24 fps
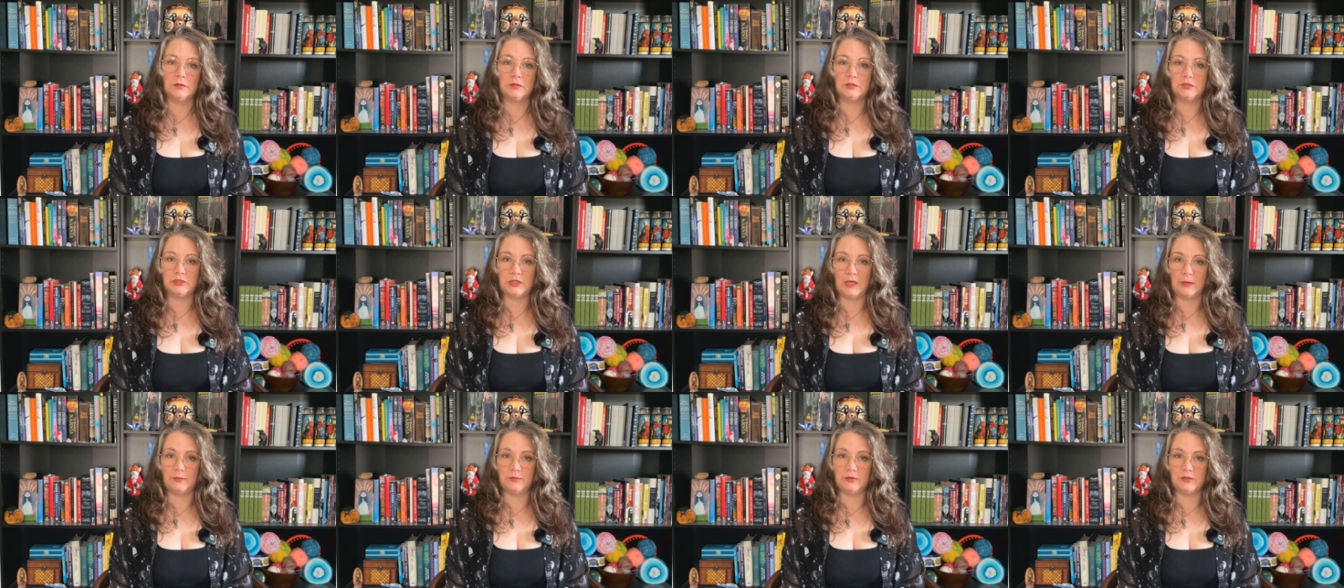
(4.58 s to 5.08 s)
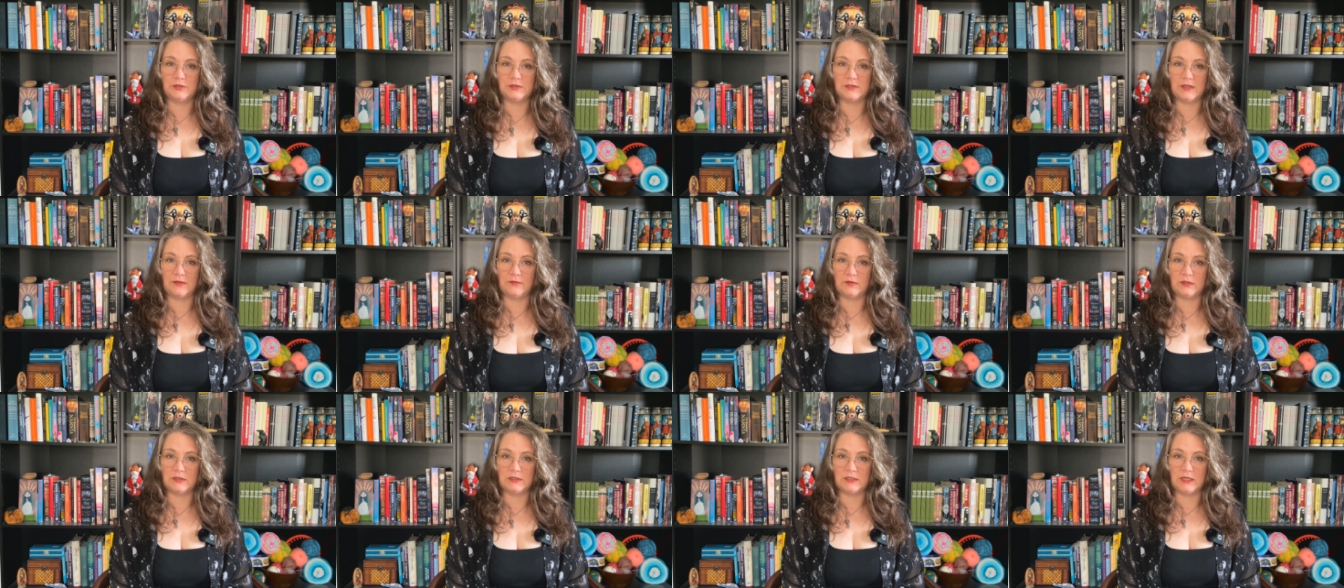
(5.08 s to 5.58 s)
Chapter
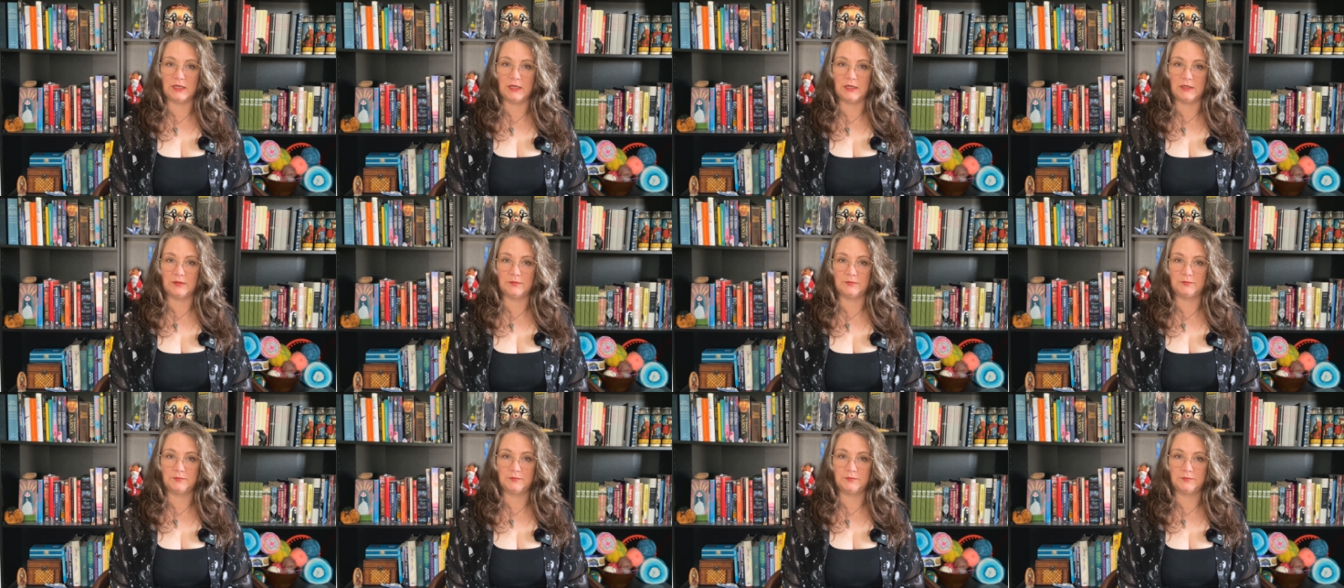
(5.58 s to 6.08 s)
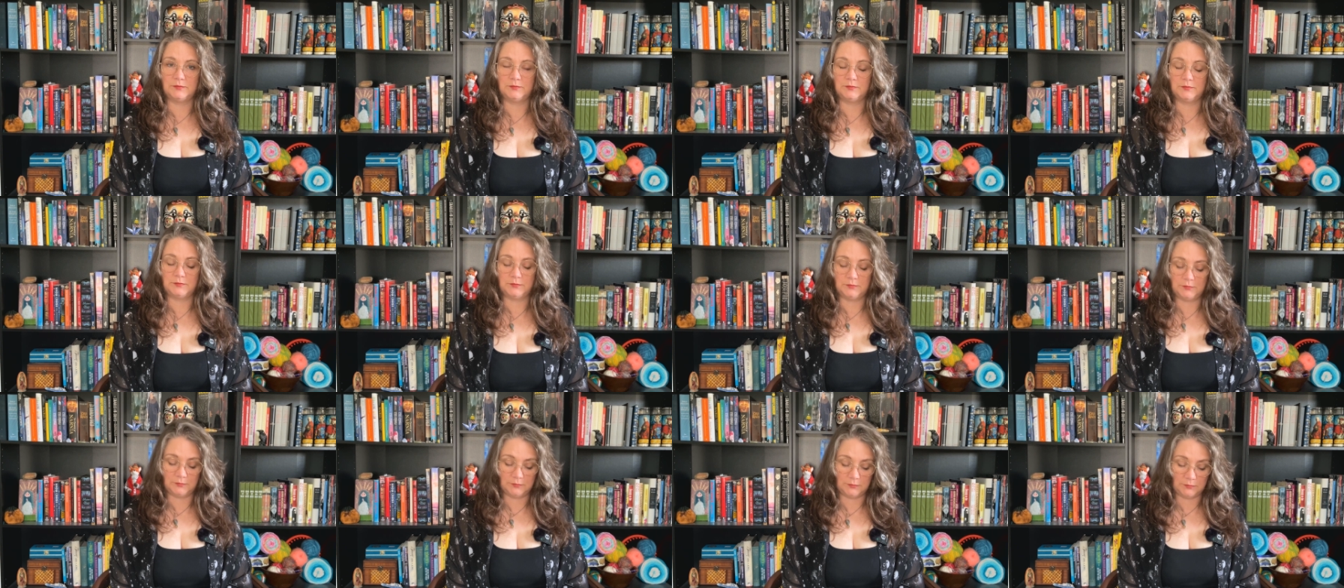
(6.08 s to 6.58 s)
17.
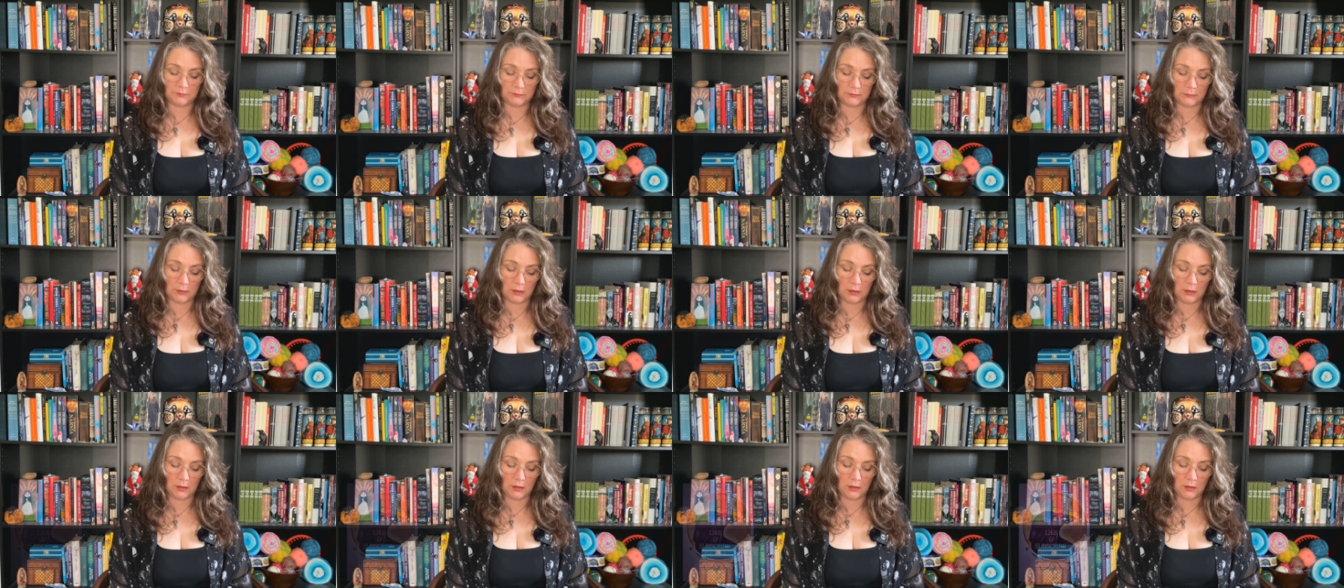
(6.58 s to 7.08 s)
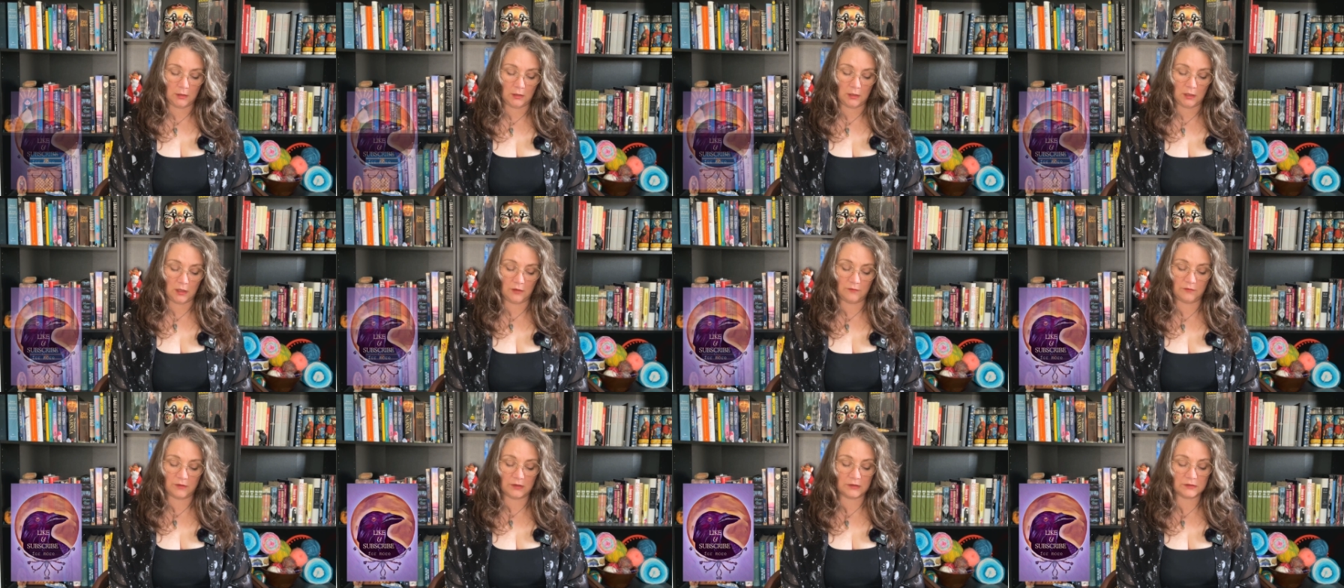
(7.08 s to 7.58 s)

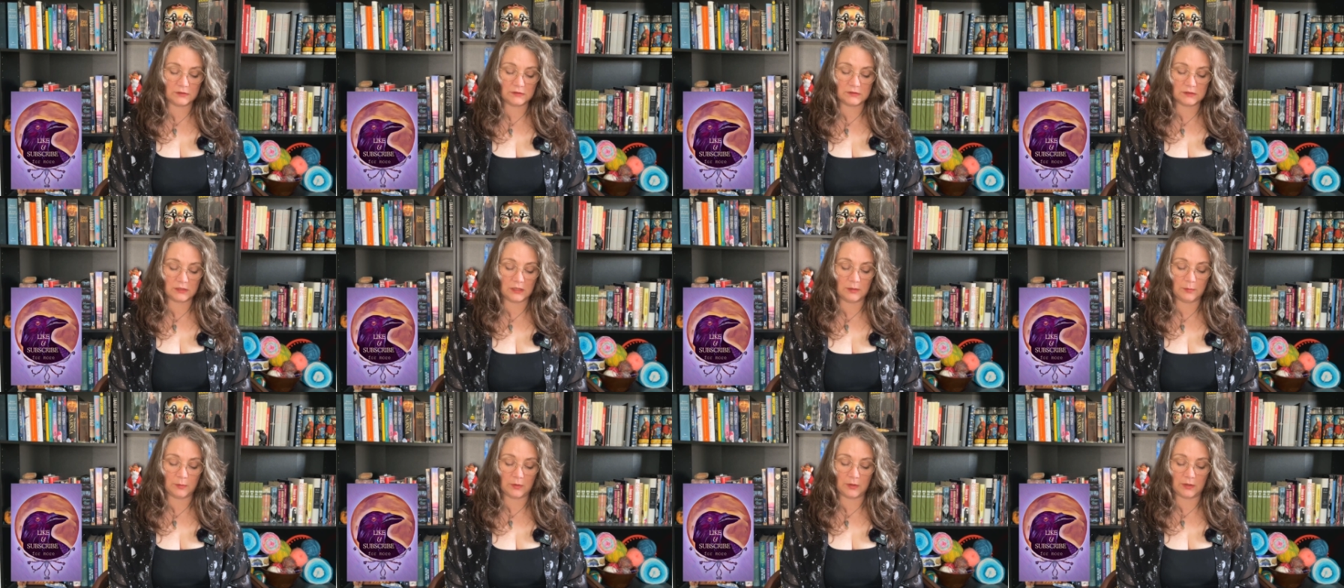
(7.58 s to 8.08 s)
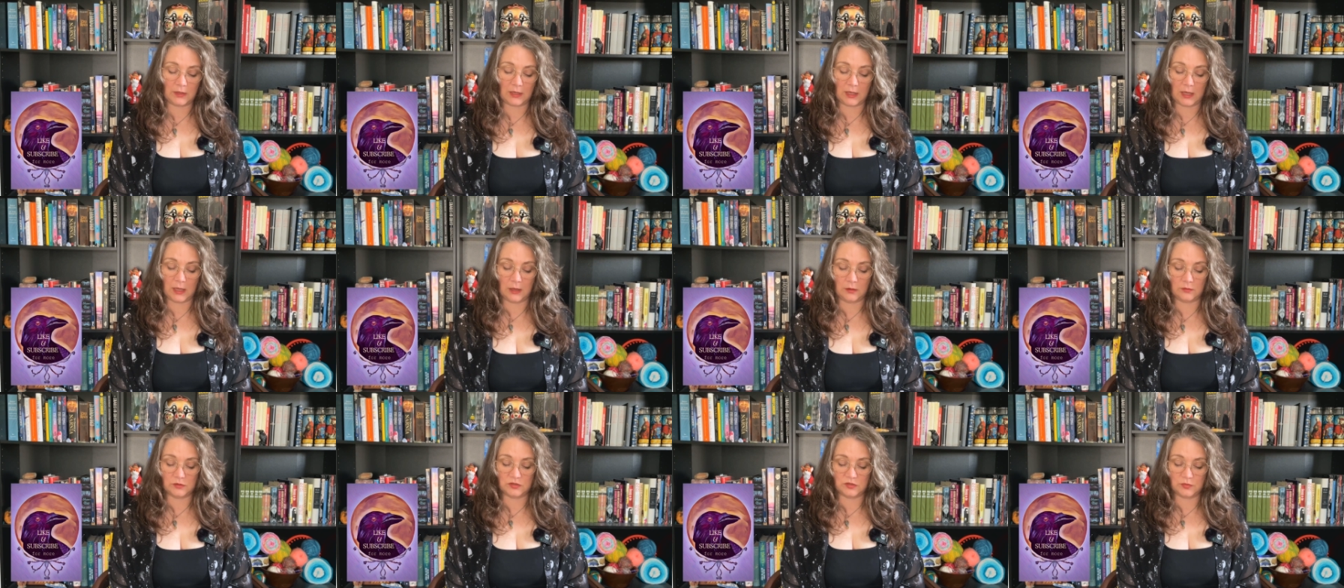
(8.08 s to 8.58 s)
I fell asleep on the
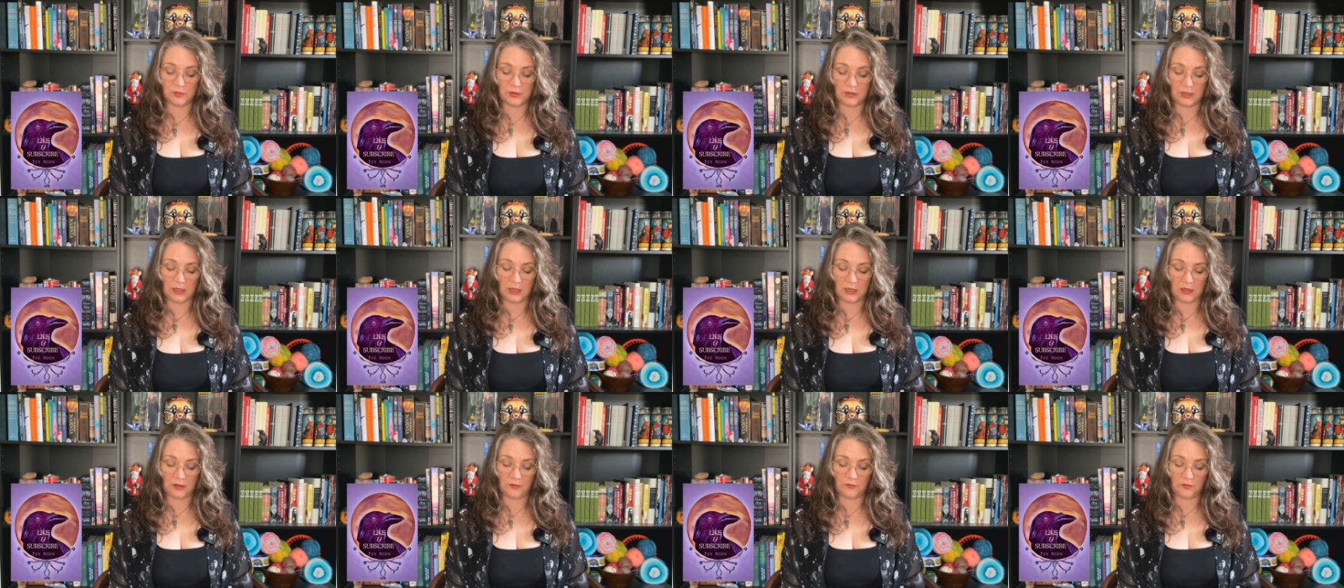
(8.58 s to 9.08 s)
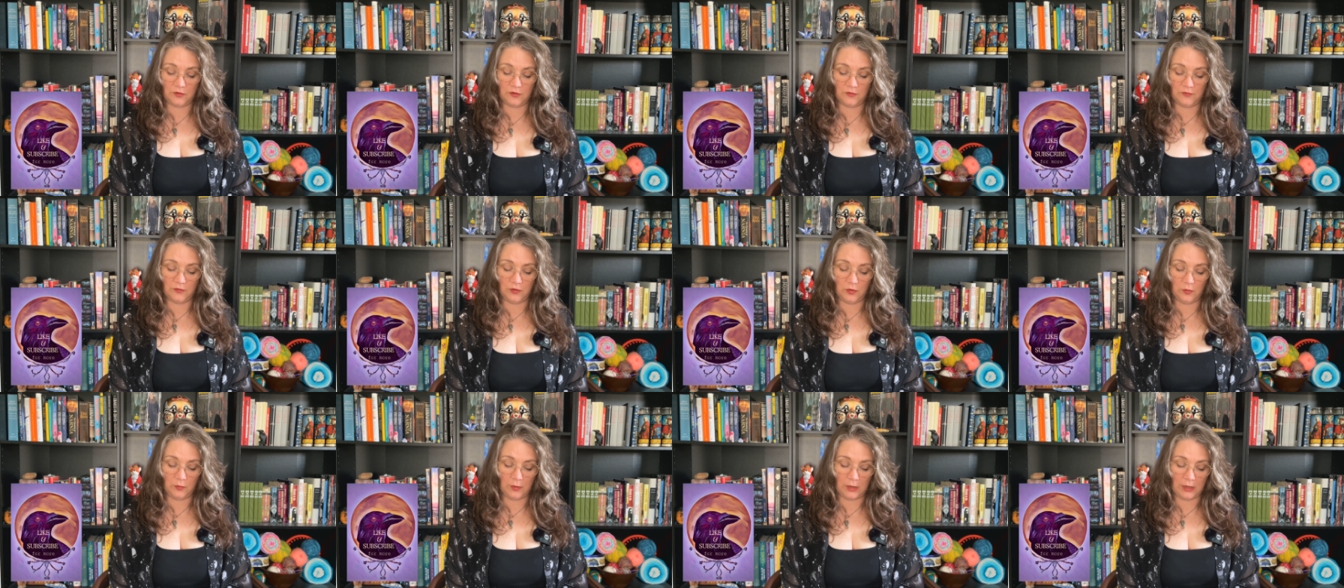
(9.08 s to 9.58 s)
couch with Kitty for a
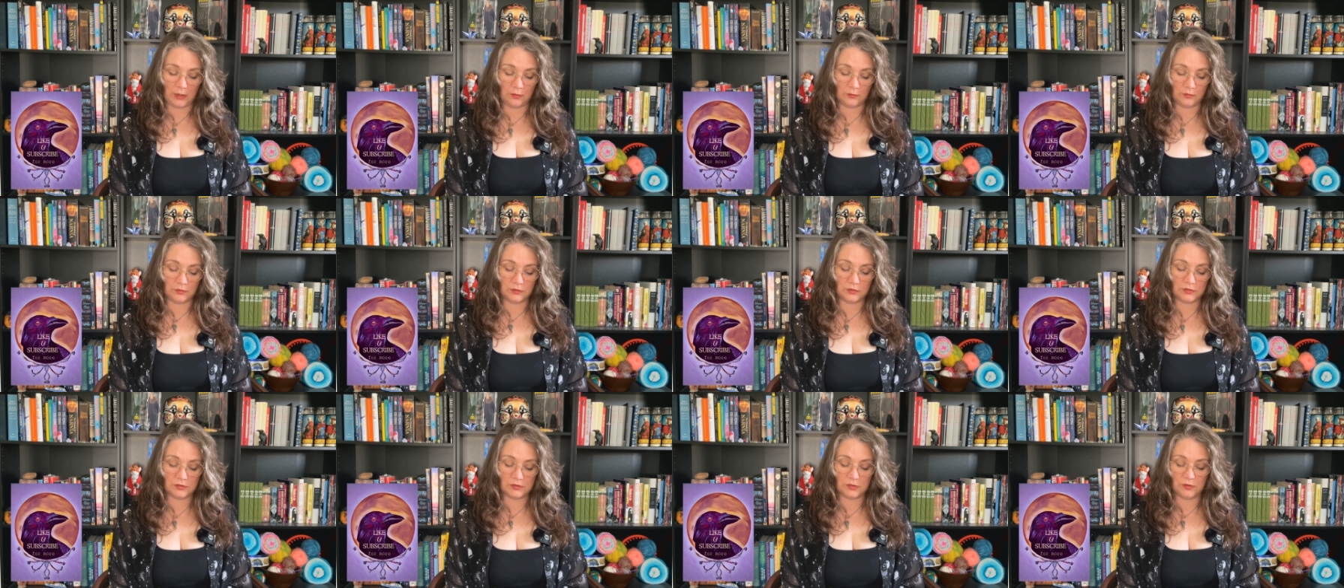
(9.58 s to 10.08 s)
few hours,